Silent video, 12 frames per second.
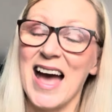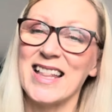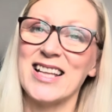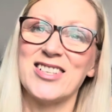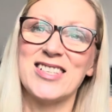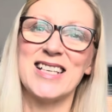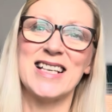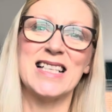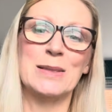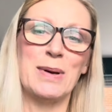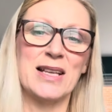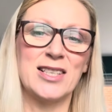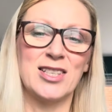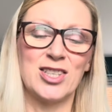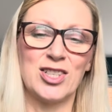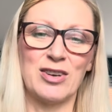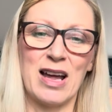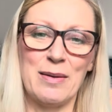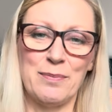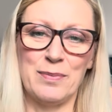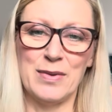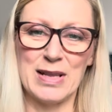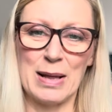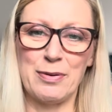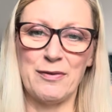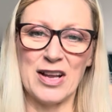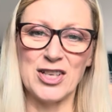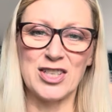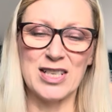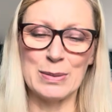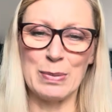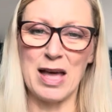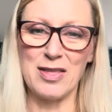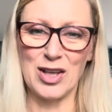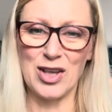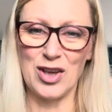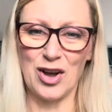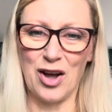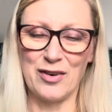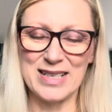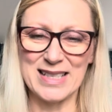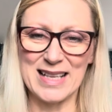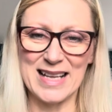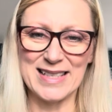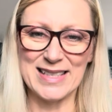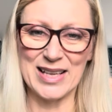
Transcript: And I just think it's better to try and, like, prevention is better than cure, isn't it?